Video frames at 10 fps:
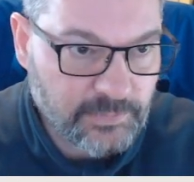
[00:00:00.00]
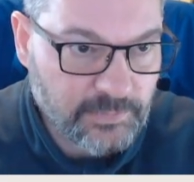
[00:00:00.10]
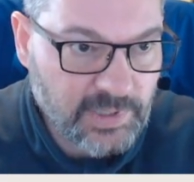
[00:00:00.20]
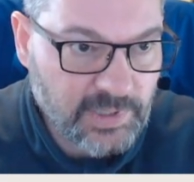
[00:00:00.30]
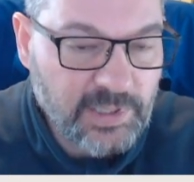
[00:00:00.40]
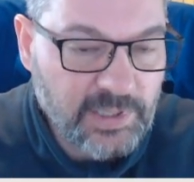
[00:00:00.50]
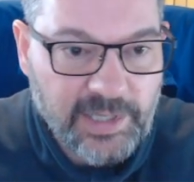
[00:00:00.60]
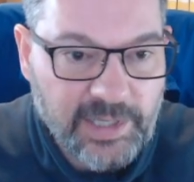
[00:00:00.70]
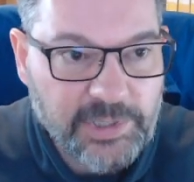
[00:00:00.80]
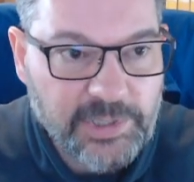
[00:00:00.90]
And we can
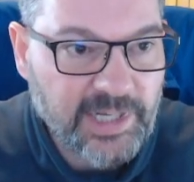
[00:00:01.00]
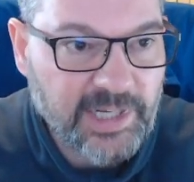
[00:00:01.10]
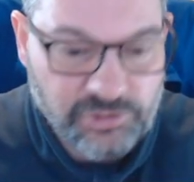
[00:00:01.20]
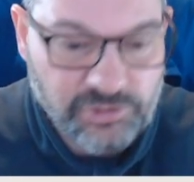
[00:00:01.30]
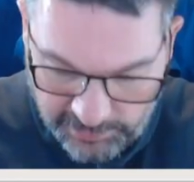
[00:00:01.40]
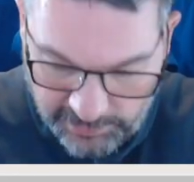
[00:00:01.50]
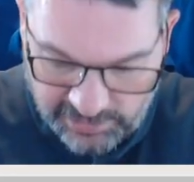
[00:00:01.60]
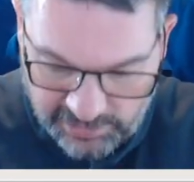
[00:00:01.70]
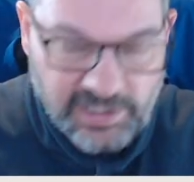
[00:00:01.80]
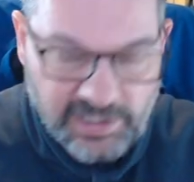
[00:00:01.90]
actually make it
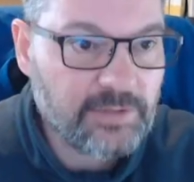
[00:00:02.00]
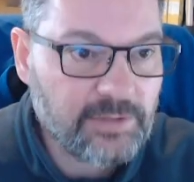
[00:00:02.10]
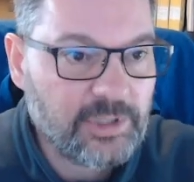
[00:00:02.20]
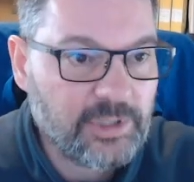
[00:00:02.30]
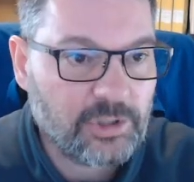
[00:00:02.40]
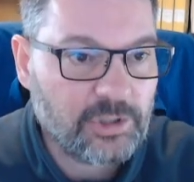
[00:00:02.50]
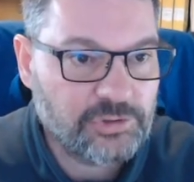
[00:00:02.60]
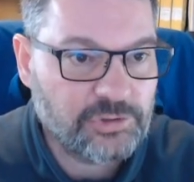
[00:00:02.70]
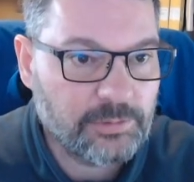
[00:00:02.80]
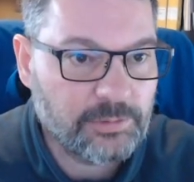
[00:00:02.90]
even larger
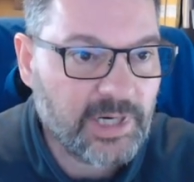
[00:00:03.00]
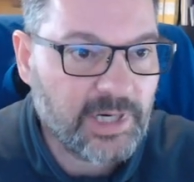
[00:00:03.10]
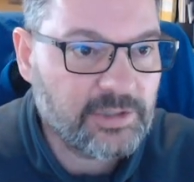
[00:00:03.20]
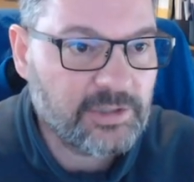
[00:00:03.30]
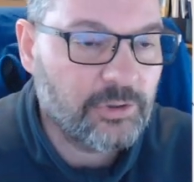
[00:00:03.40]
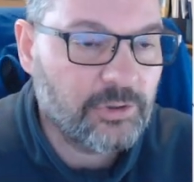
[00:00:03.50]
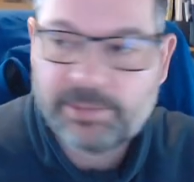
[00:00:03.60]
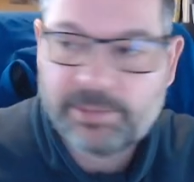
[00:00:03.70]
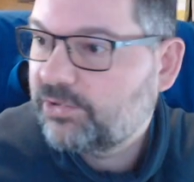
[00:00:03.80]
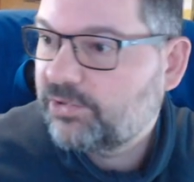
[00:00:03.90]
by going up
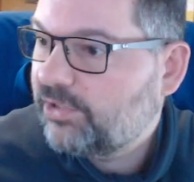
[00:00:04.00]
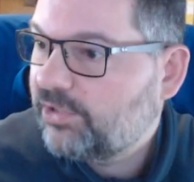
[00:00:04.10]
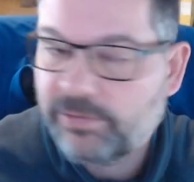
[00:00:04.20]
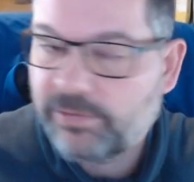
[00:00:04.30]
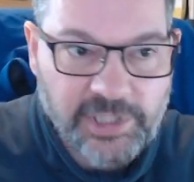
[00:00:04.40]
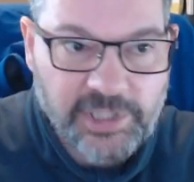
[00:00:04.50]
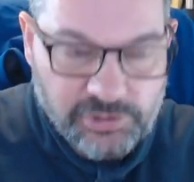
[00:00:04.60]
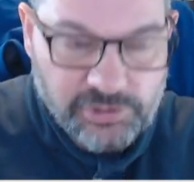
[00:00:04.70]
into the location bar,